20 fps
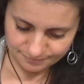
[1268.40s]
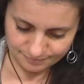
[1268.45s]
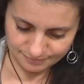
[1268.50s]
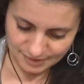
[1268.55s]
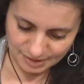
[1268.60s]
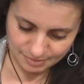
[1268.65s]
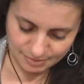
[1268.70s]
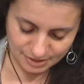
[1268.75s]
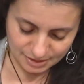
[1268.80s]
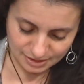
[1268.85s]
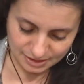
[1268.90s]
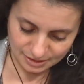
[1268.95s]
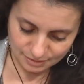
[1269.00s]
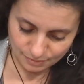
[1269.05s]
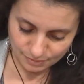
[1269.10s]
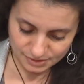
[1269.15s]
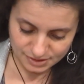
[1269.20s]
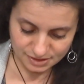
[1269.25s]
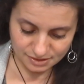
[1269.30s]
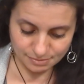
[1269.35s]
Maybe it
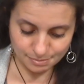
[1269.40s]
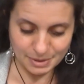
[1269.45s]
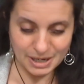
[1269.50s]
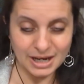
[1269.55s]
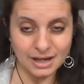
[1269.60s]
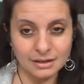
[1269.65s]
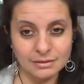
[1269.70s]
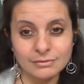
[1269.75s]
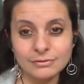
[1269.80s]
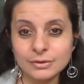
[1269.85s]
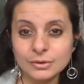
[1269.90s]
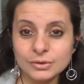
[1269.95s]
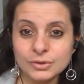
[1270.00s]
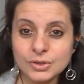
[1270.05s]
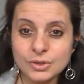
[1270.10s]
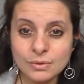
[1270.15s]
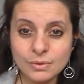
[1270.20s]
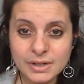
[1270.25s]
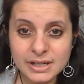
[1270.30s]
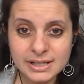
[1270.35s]
was a painful
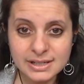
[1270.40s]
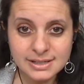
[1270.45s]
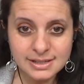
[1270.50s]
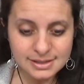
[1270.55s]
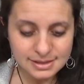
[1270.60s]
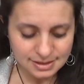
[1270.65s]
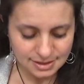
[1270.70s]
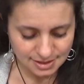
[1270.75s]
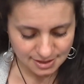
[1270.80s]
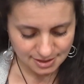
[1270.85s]
choice.